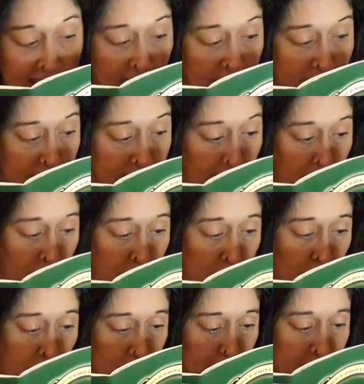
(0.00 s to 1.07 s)
and no
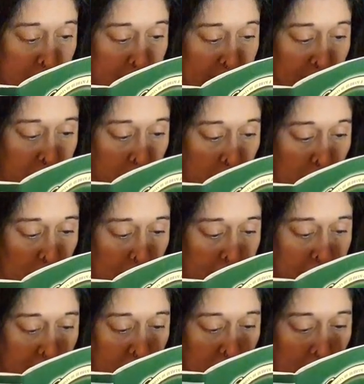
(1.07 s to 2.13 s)
door has been
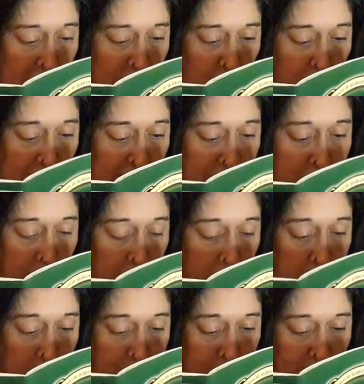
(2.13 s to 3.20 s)
removed to make way for
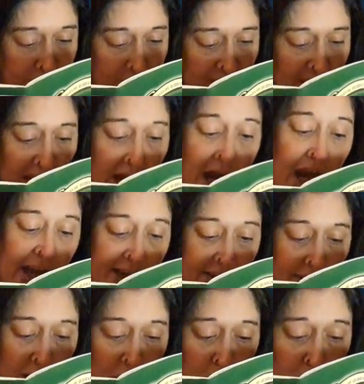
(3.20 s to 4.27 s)
them. I
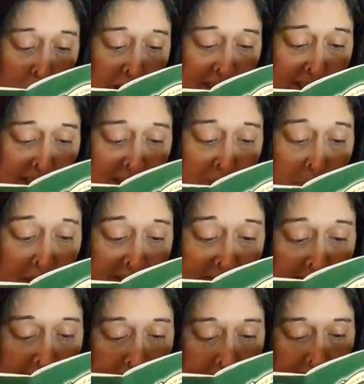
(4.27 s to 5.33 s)
can only
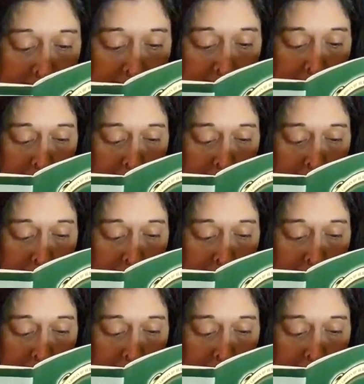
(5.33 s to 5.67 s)
speculate